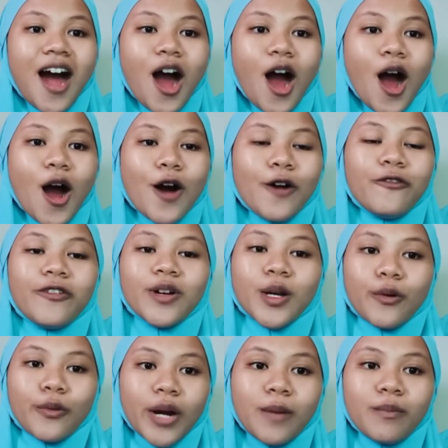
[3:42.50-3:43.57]
of a
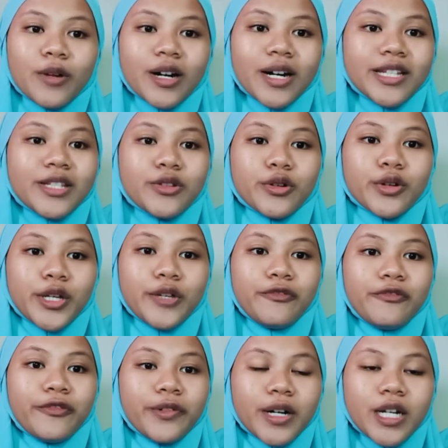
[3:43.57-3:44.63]
grammar to
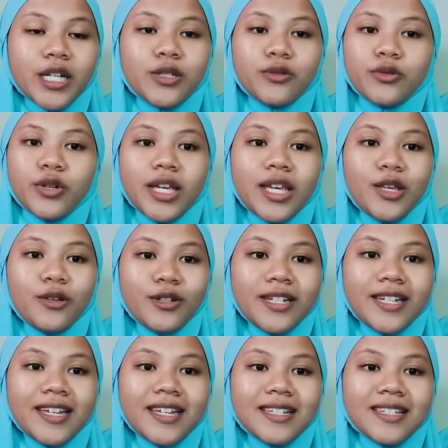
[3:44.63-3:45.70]
refer to a
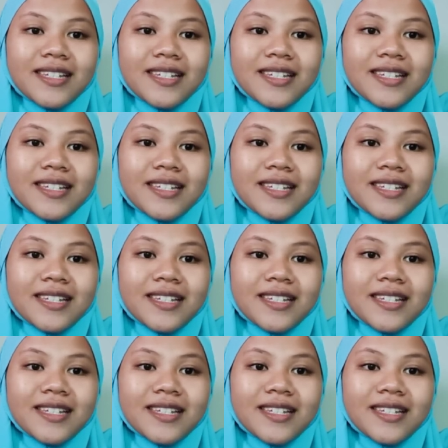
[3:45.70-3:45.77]
unit